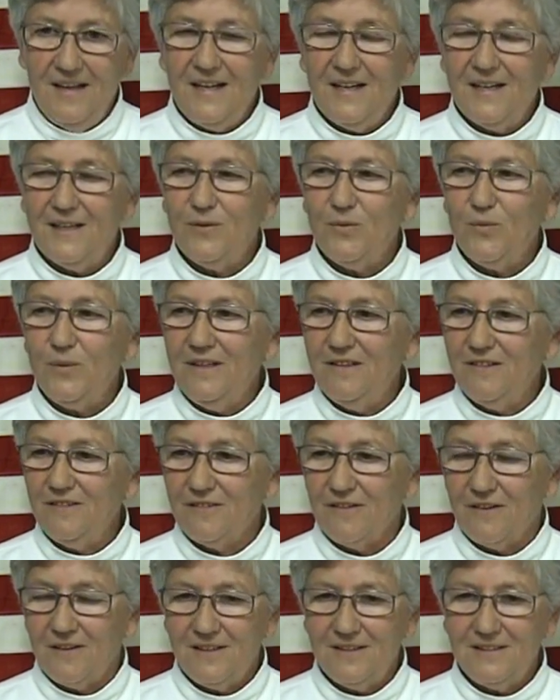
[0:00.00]
And we
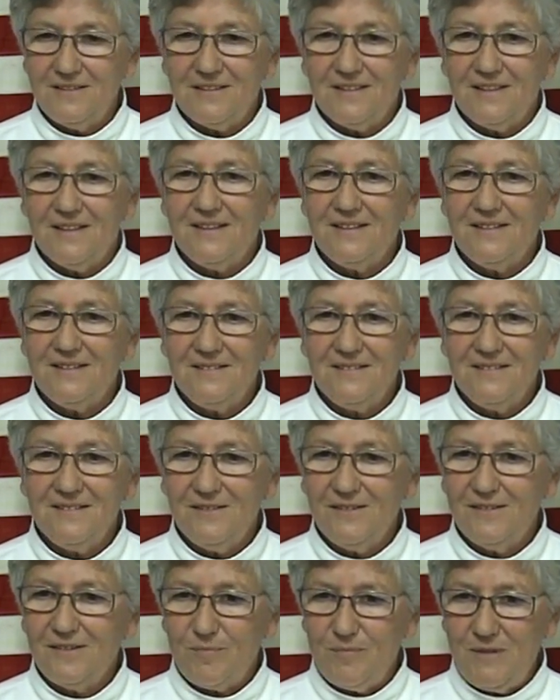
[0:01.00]
start in
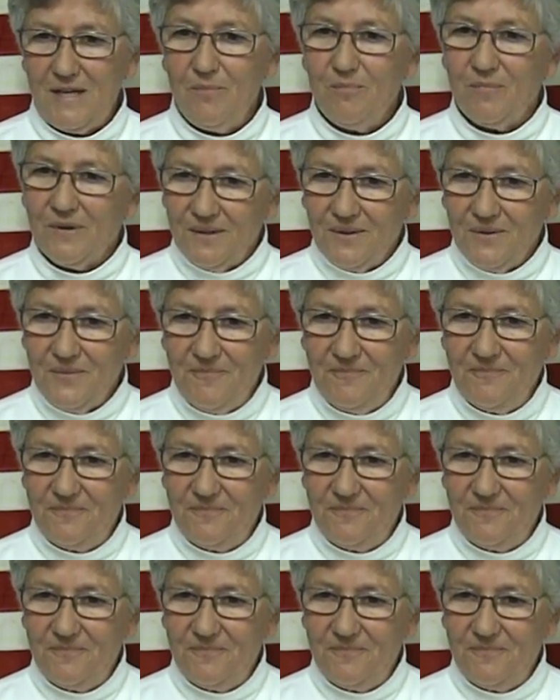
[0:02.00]
September,